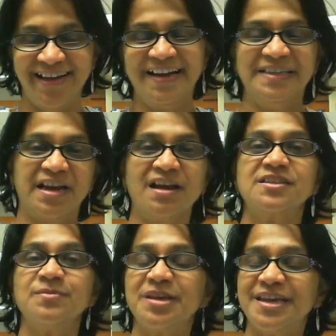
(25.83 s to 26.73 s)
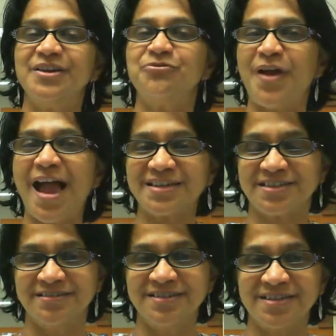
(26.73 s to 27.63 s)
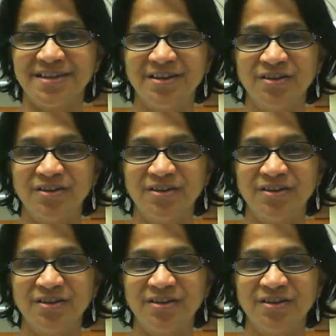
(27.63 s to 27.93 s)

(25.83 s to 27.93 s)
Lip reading: And there are some key factors